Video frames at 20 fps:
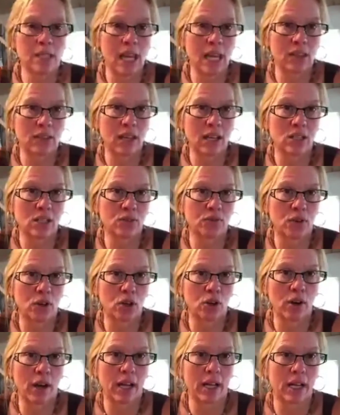we take things
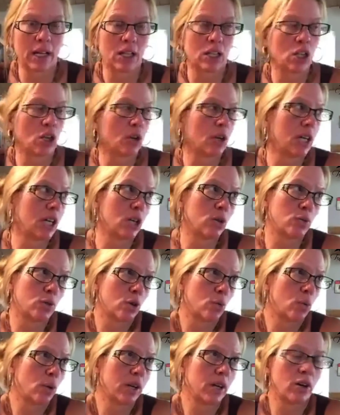for granted. You know, here
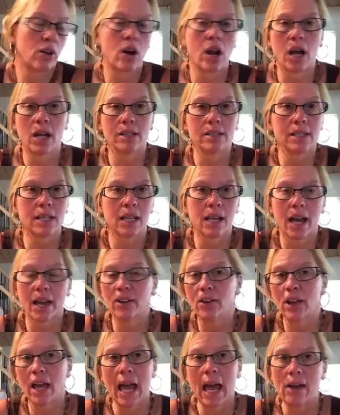where we are hunting,
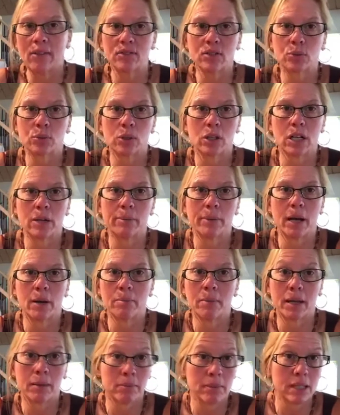I don't have to worry
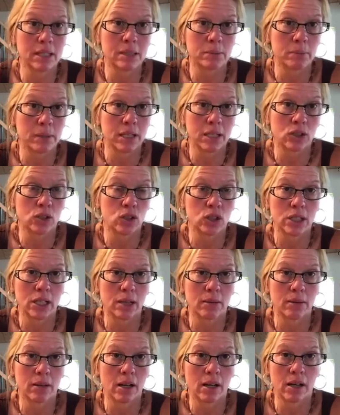about my meats being
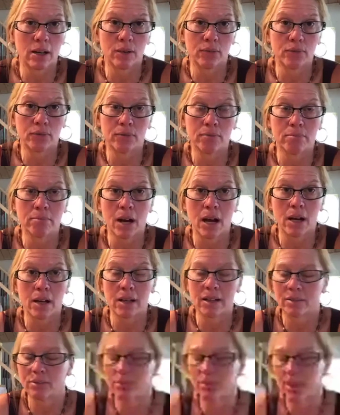G M, uh, my, uh,
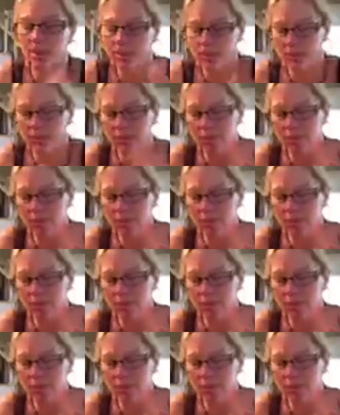with,